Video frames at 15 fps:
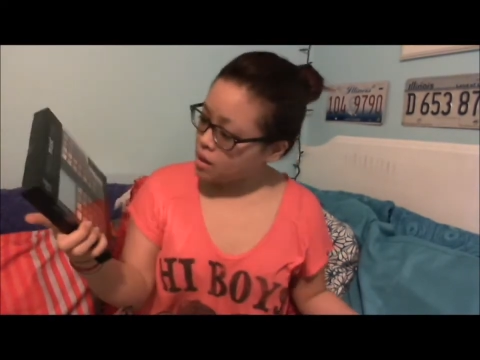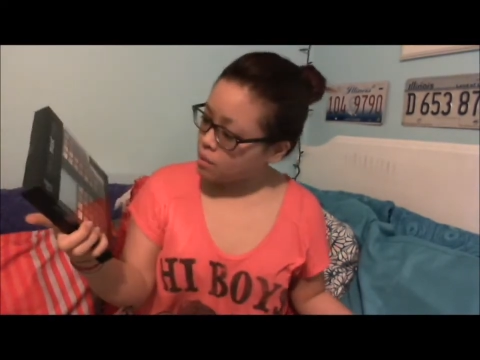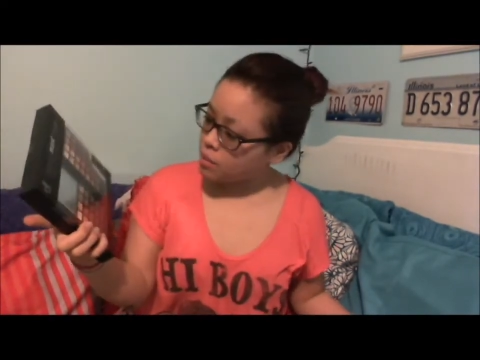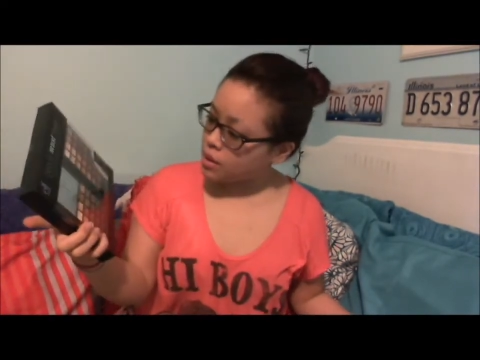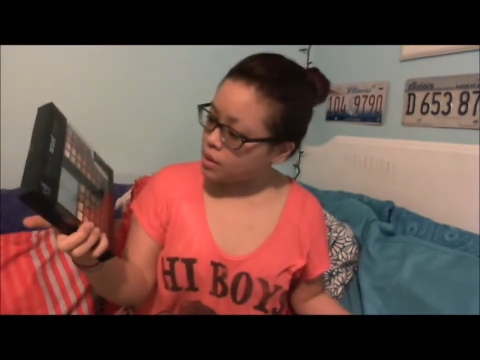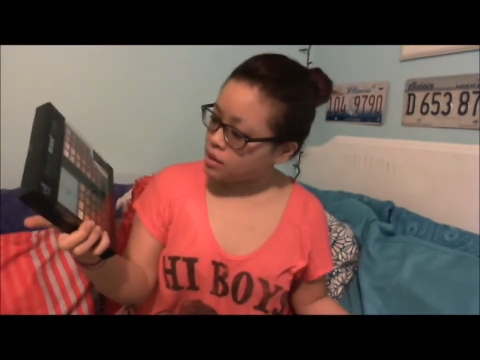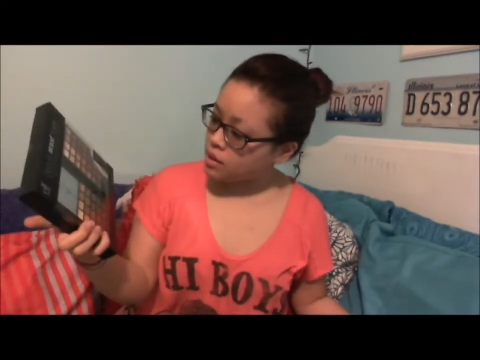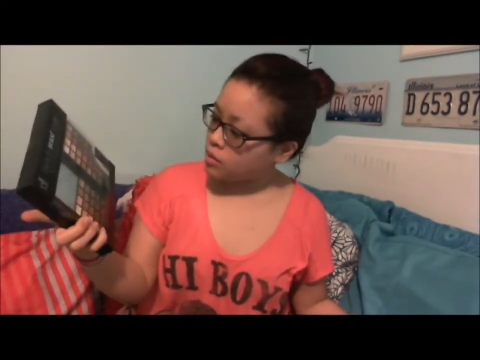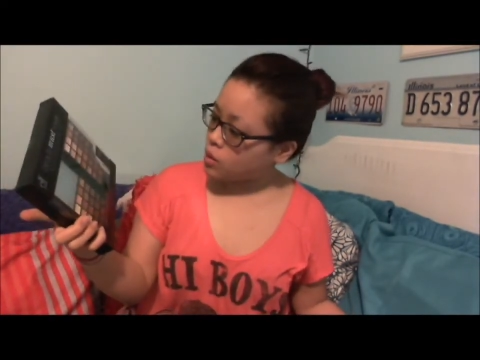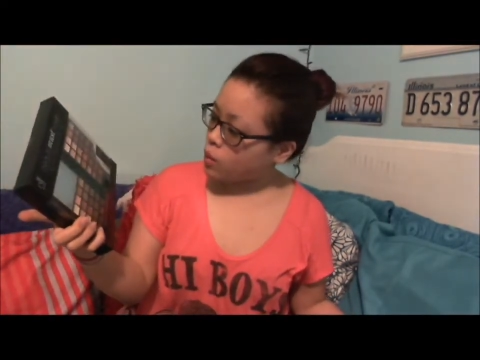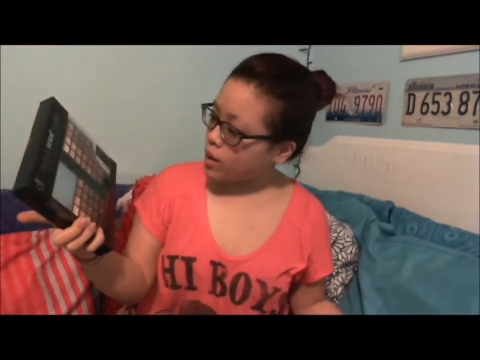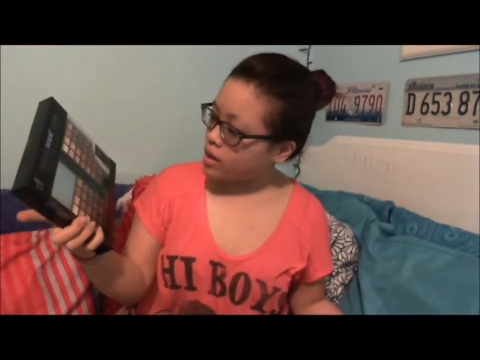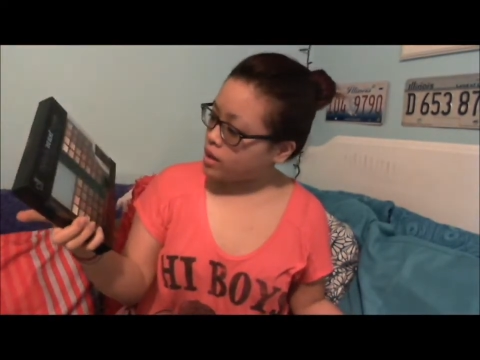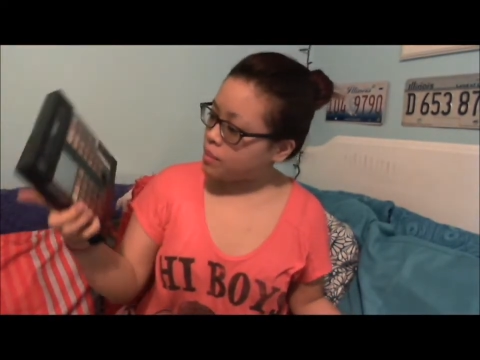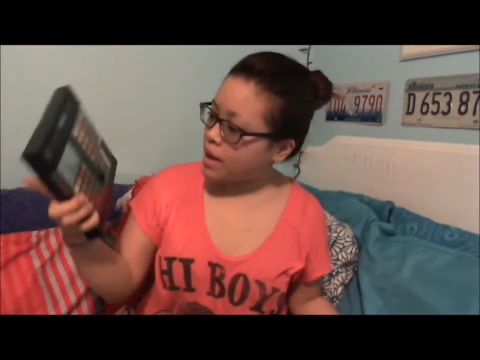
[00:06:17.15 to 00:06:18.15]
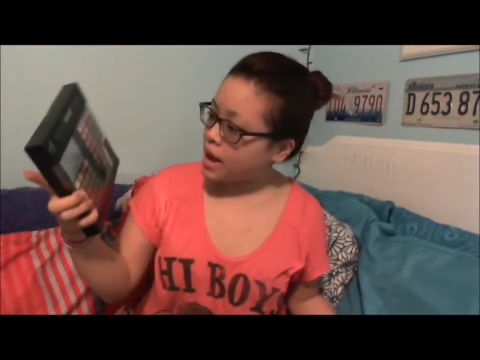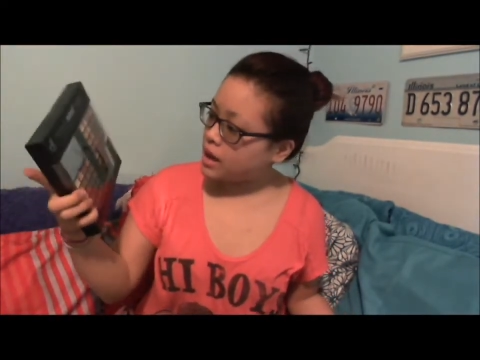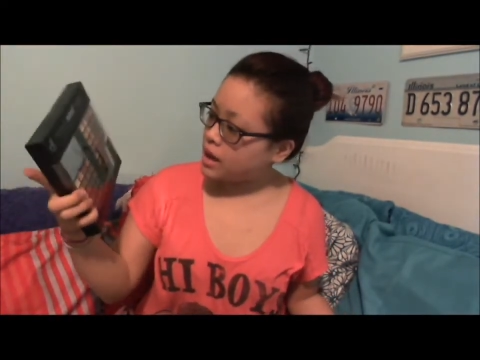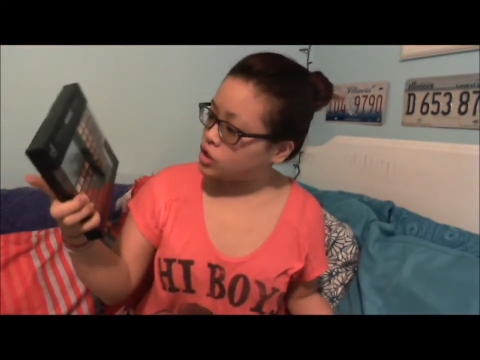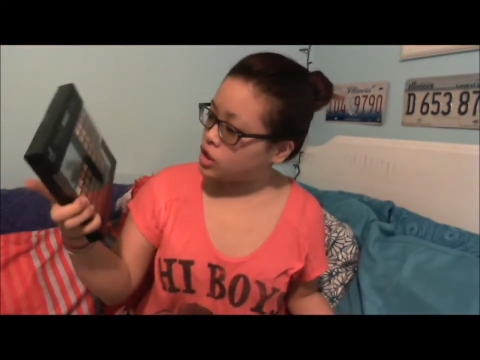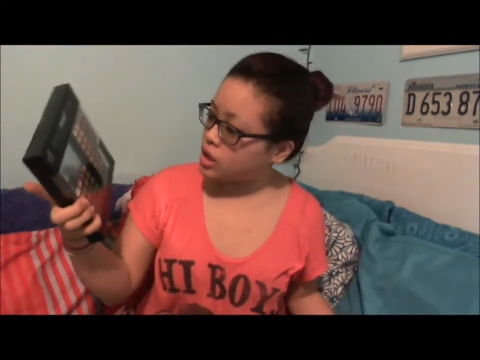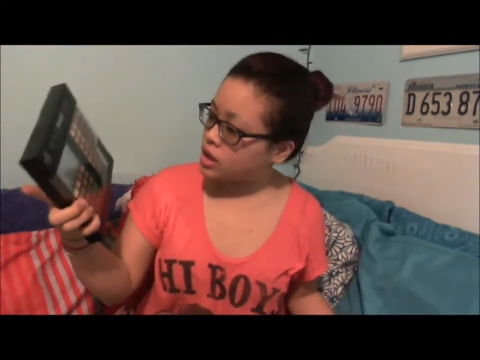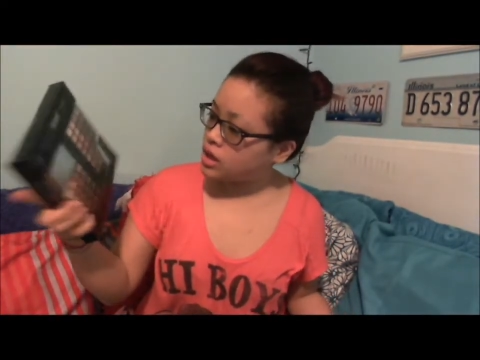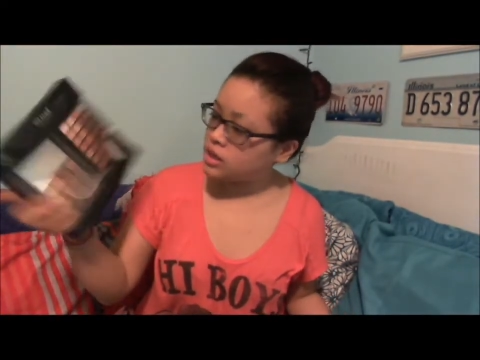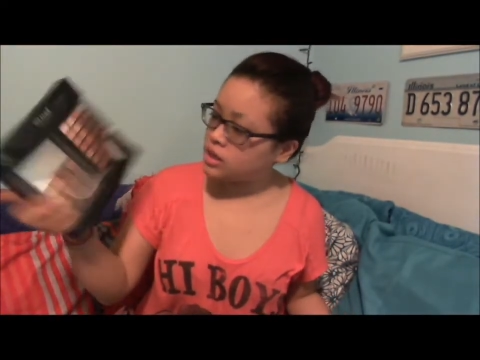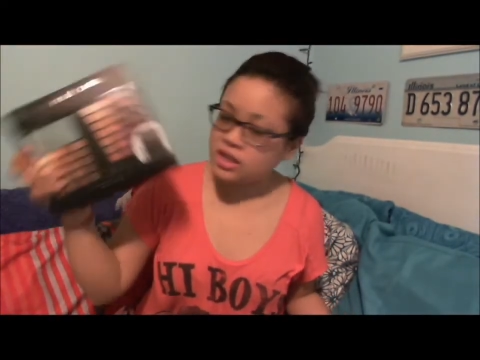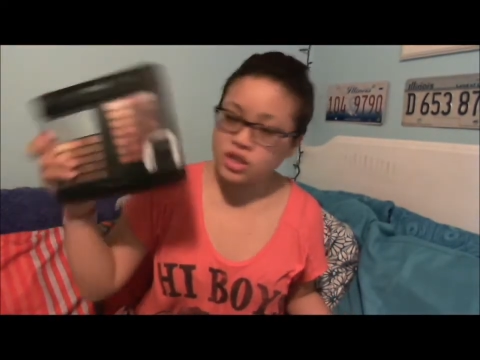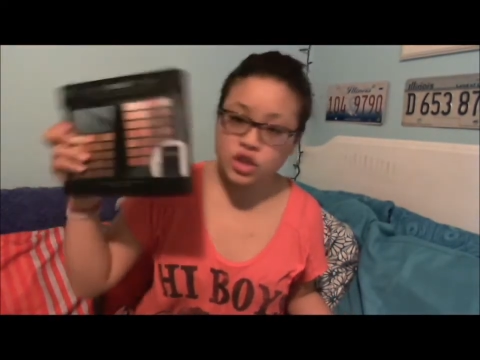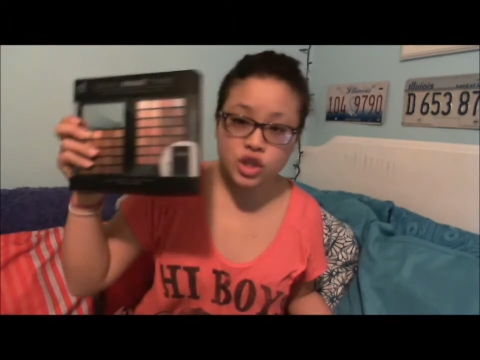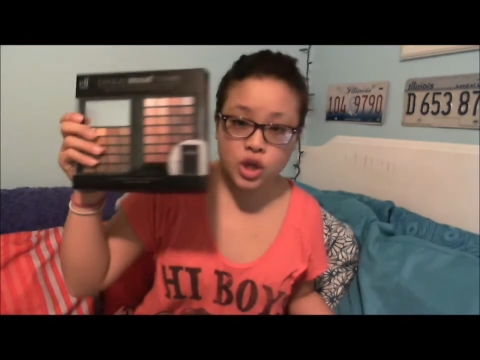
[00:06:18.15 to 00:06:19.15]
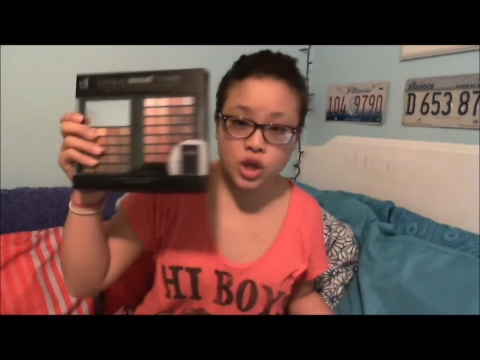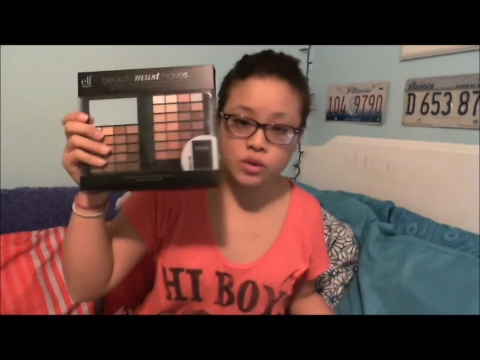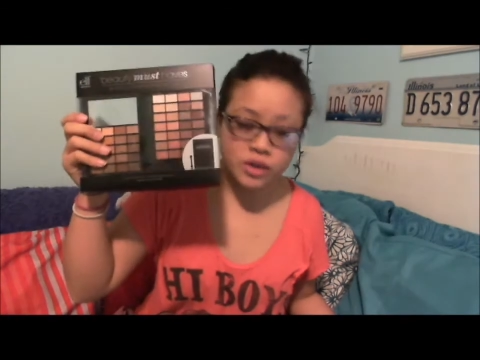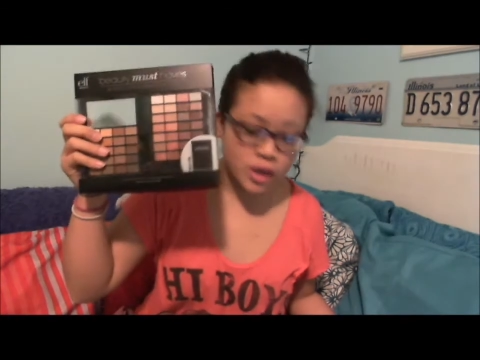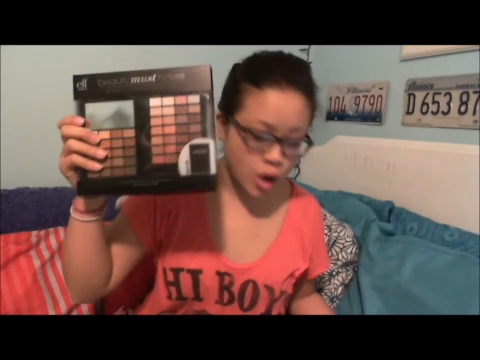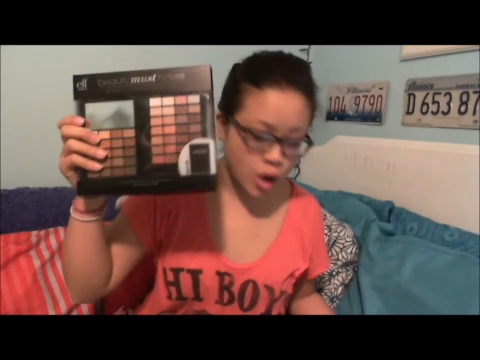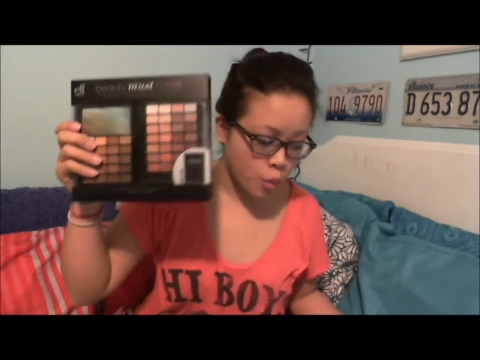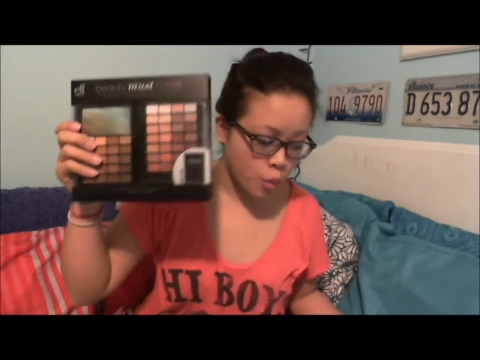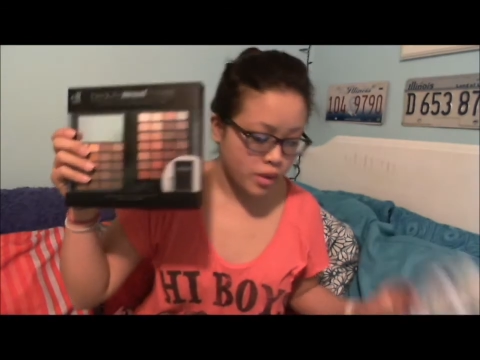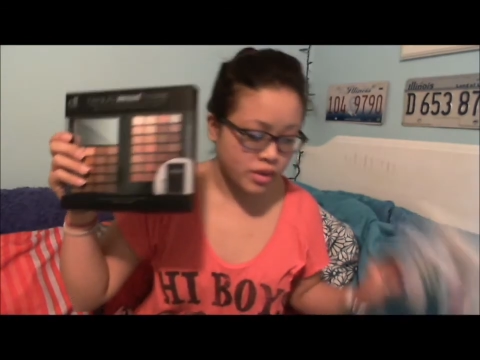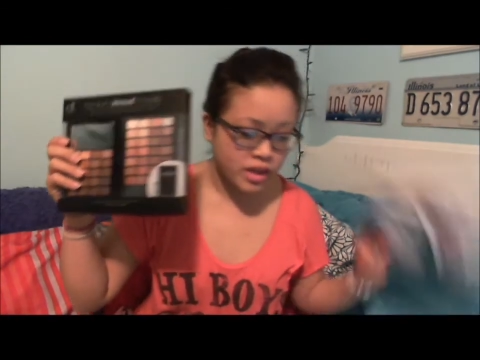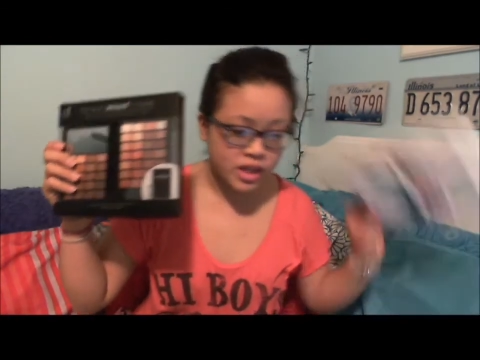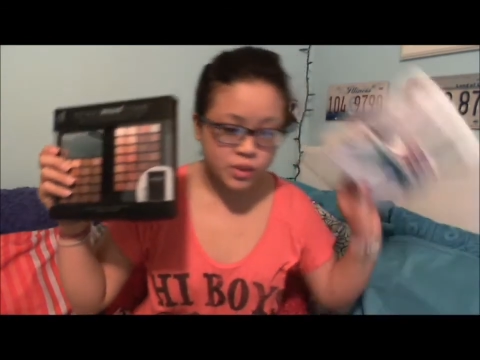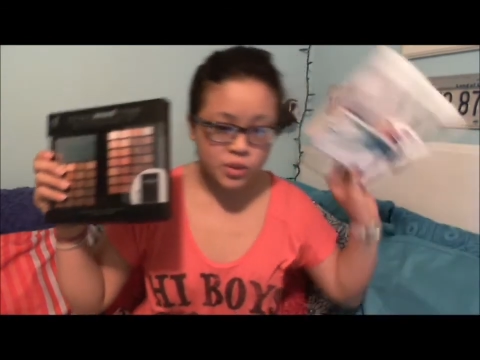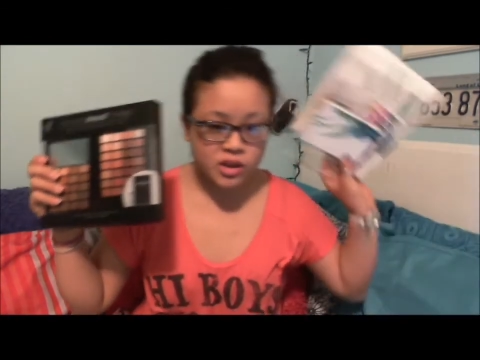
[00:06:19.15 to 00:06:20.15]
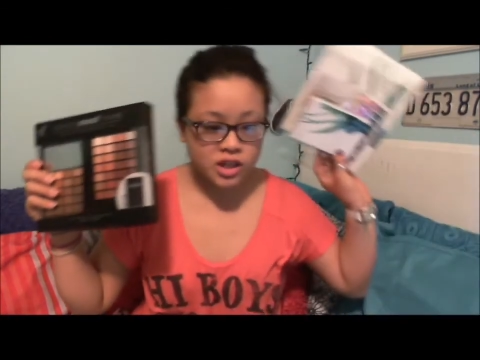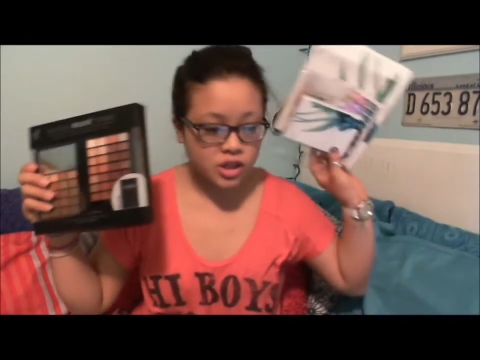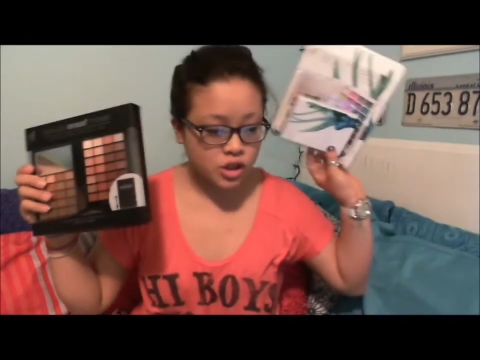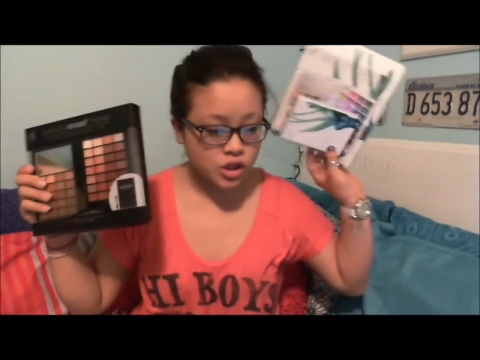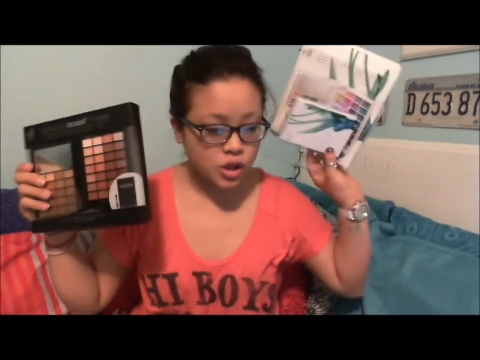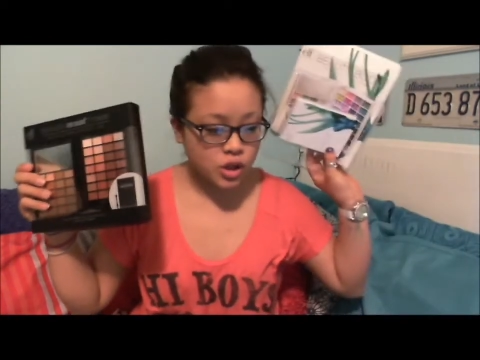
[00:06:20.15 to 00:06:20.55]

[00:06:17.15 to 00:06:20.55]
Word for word: but the way the packaging is, it shows it open. This one is shown